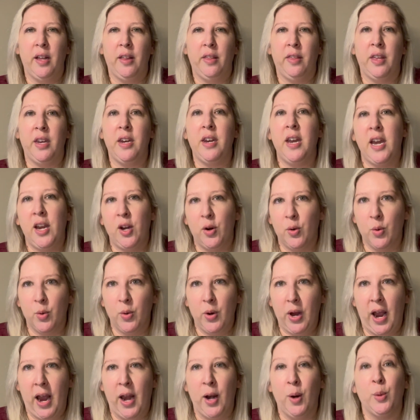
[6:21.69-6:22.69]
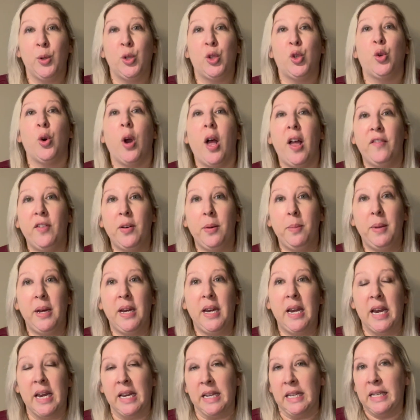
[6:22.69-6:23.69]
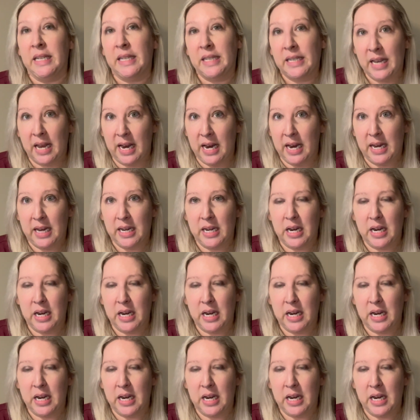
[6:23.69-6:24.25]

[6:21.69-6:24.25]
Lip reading: the needle and it was driving me insane.